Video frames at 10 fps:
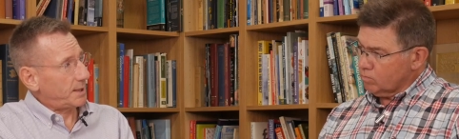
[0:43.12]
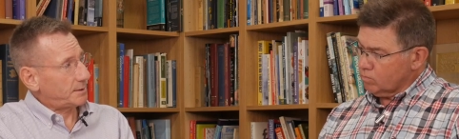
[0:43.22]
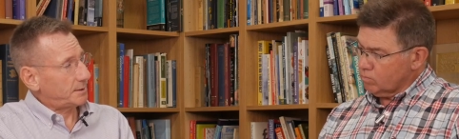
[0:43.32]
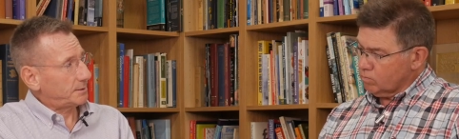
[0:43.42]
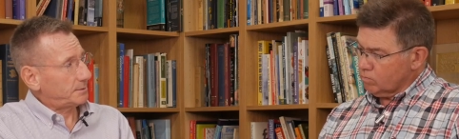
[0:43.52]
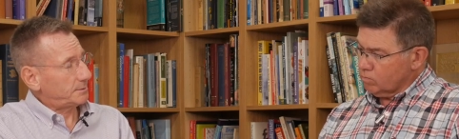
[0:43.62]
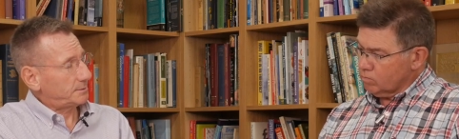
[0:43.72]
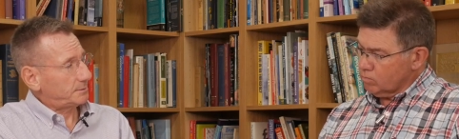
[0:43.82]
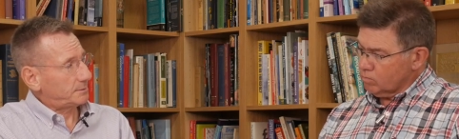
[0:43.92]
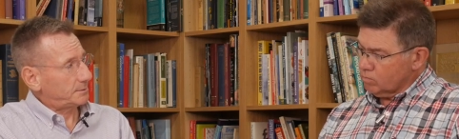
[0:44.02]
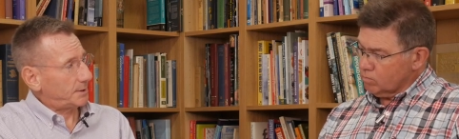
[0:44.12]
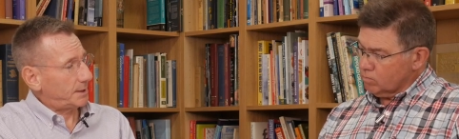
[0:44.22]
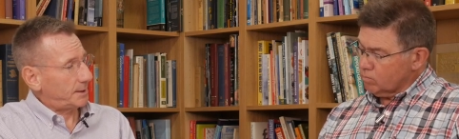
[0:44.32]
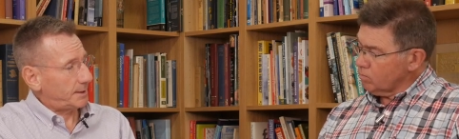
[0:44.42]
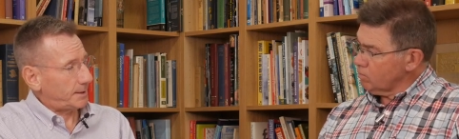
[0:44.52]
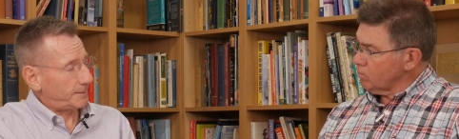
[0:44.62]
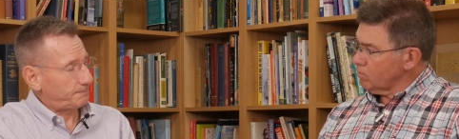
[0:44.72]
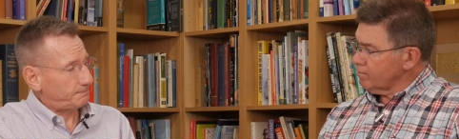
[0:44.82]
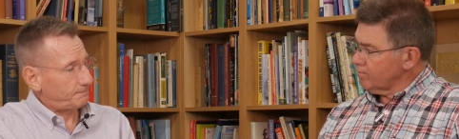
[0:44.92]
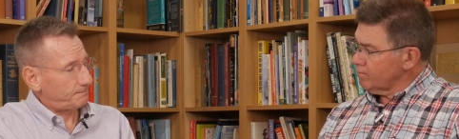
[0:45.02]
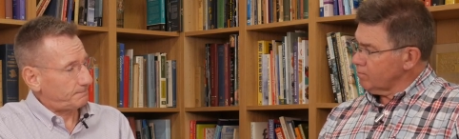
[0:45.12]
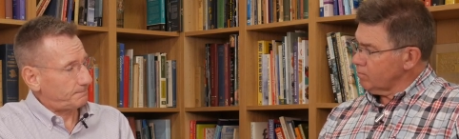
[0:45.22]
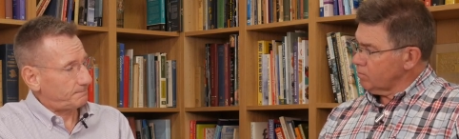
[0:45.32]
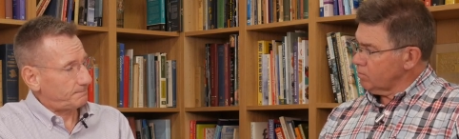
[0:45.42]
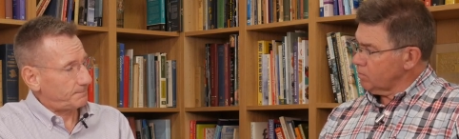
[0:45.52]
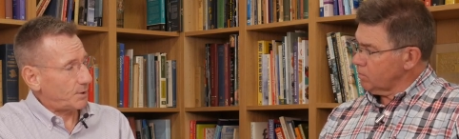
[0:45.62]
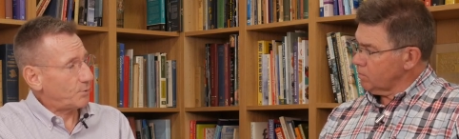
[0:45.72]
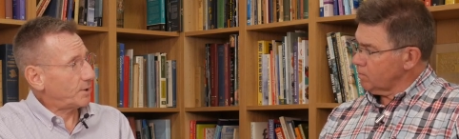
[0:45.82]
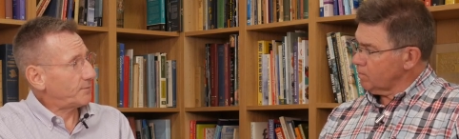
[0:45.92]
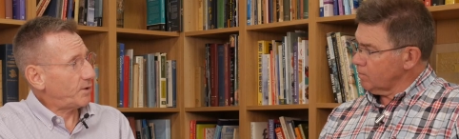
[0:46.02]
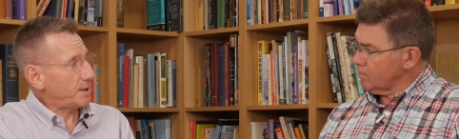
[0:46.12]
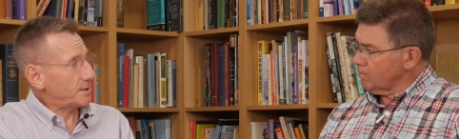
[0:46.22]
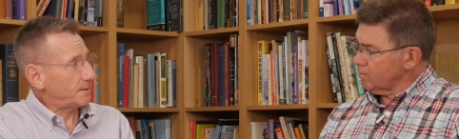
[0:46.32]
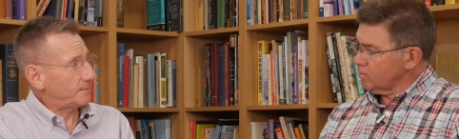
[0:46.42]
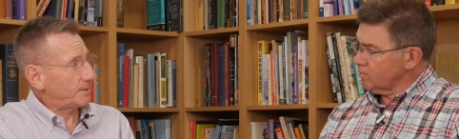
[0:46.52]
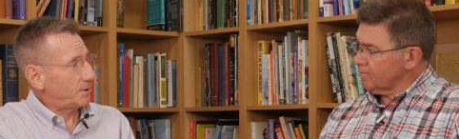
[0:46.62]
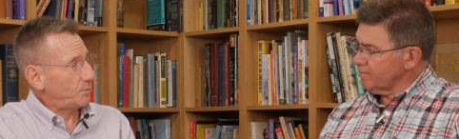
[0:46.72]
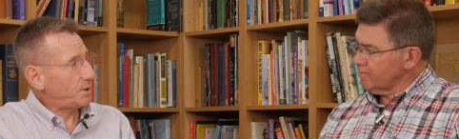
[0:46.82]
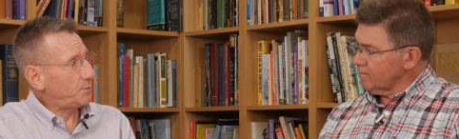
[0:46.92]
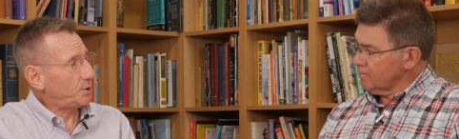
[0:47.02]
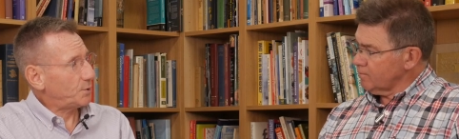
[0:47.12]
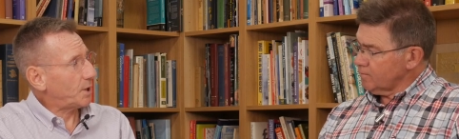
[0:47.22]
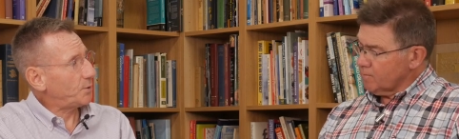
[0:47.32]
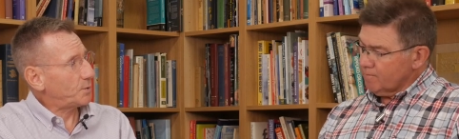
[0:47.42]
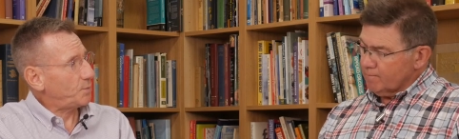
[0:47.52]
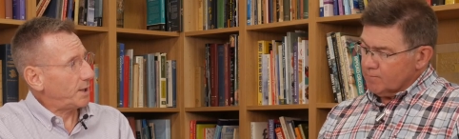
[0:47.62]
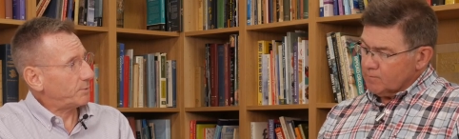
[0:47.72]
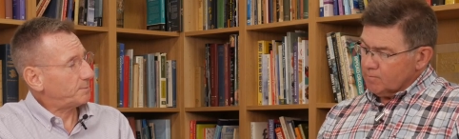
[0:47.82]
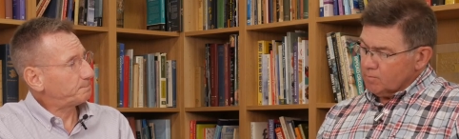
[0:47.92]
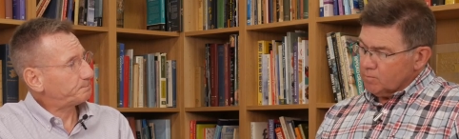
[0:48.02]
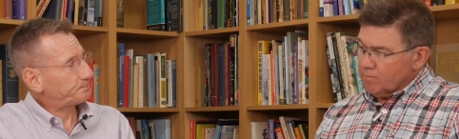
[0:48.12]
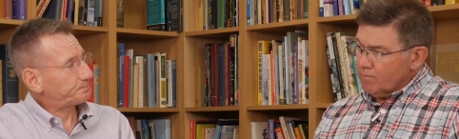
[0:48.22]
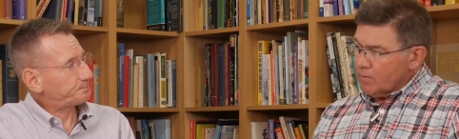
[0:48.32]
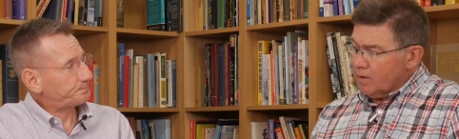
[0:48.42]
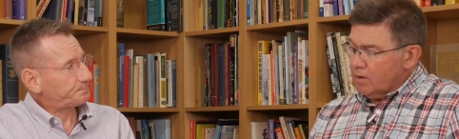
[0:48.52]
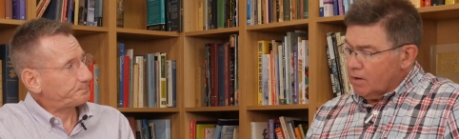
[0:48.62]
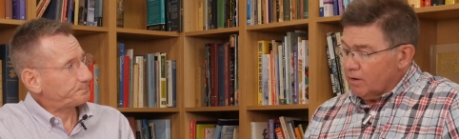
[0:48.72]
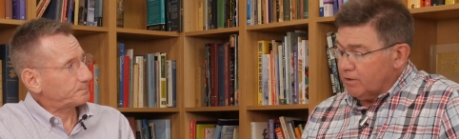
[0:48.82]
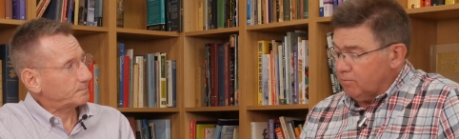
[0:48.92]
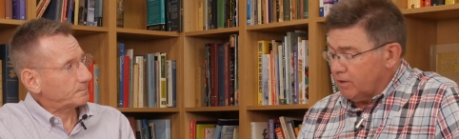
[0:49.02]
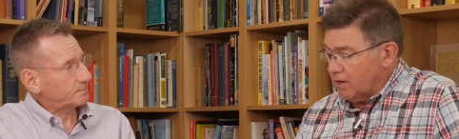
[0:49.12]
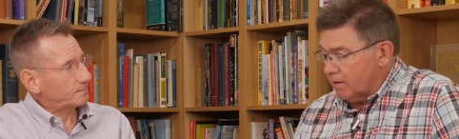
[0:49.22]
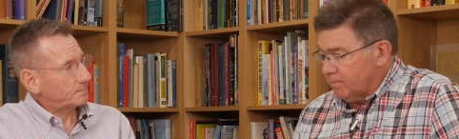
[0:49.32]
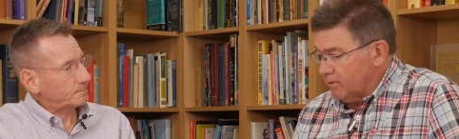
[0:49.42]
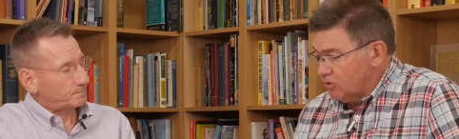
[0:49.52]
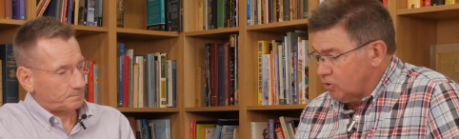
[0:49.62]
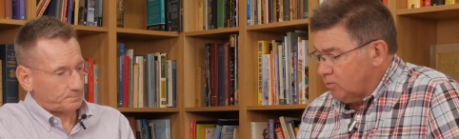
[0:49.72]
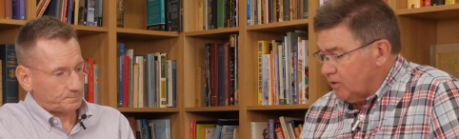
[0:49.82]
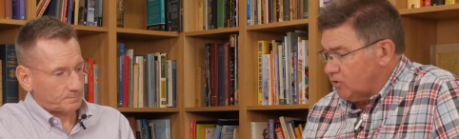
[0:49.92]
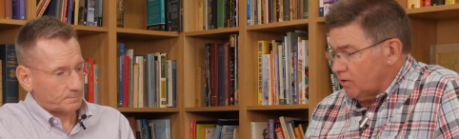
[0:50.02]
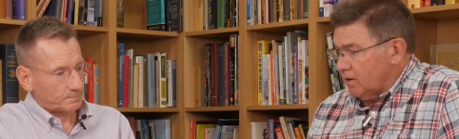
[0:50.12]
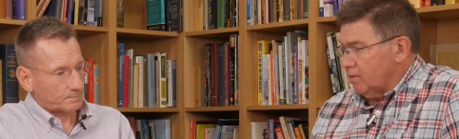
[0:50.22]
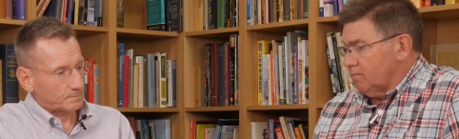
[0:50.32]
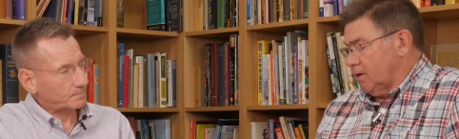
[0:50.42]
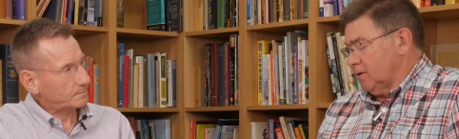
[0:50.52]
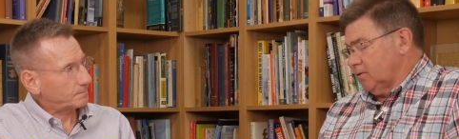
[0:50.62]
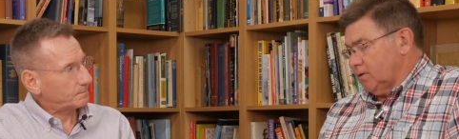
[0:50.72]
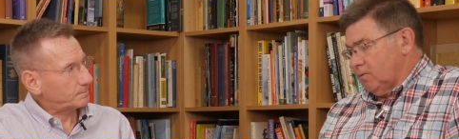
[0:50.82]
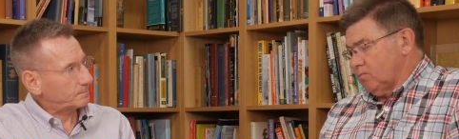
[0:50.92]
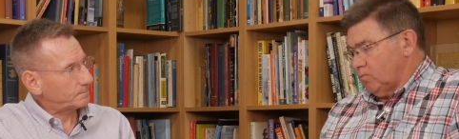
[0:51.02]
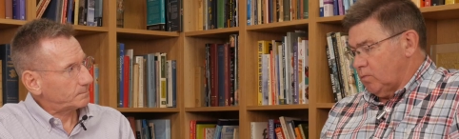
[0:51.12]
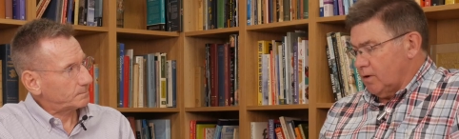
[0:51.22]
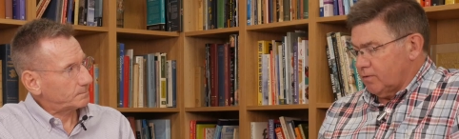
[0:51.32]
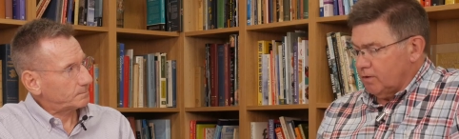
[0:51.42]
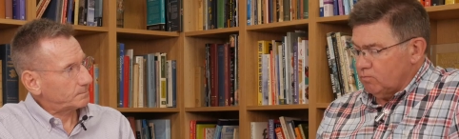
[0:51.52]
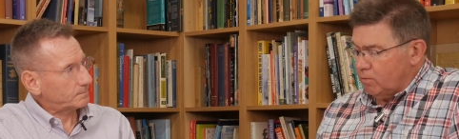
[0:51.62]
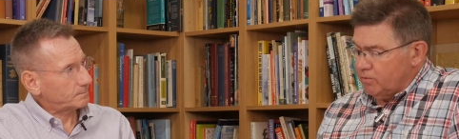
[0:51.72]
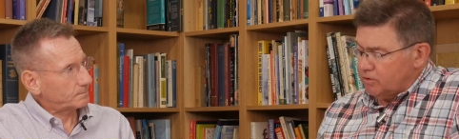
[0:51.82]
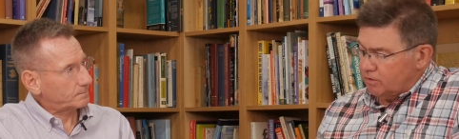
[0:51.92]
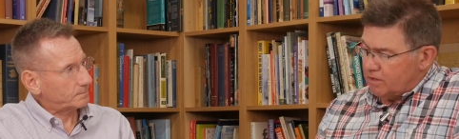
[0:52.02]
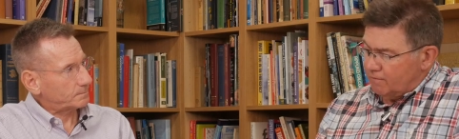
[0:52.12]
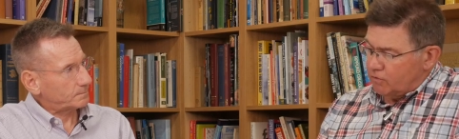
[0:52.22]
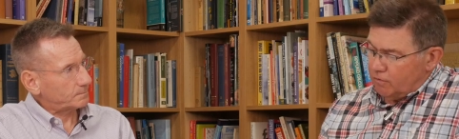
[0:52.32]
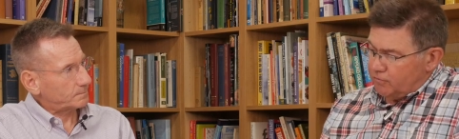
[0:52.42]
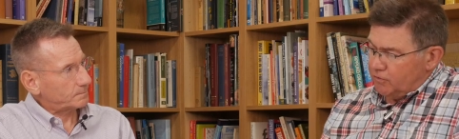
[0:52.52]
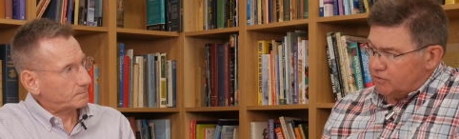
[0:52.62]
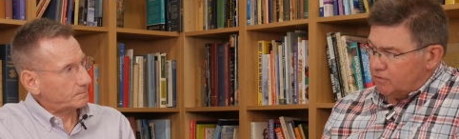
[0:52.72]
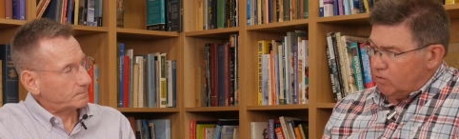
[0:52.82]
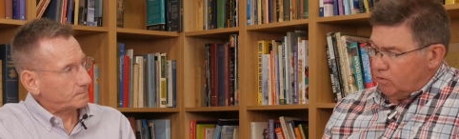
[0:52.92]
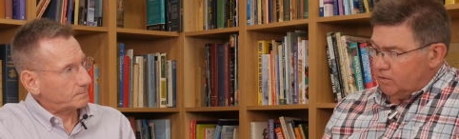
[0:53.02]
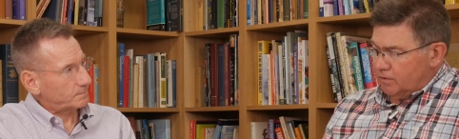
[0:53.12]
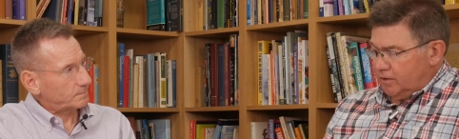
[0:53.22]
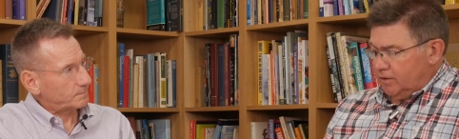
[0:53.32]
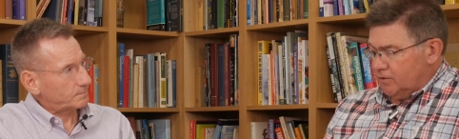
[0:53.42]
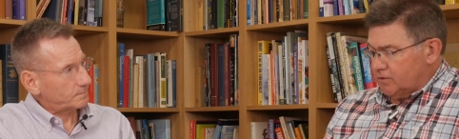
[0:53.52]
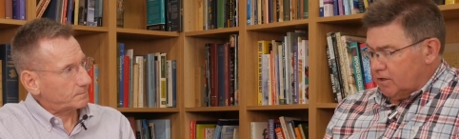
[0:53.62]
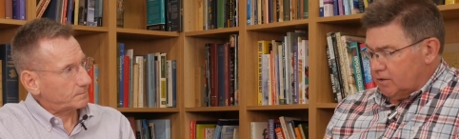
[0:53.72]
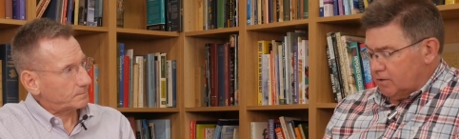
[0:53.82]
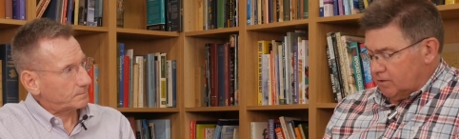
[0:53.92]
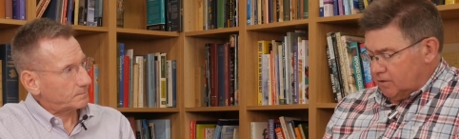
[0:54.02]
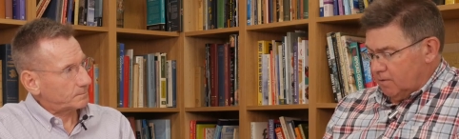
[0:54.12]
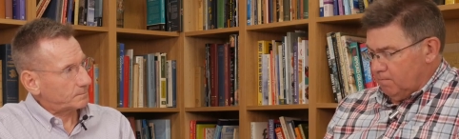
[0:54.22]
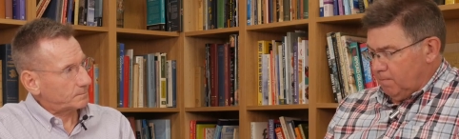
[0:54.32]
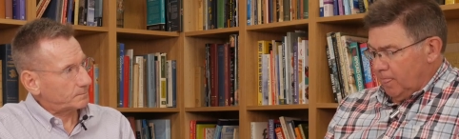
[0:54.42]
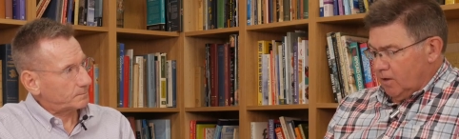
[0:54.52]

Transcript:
Speaker 1: had uh, the wrong advice. What do we do? How can we help them?
Speaker 2: I think we can help them in two ways, John. Uh, and um, I think what we should cover off first of all is that um,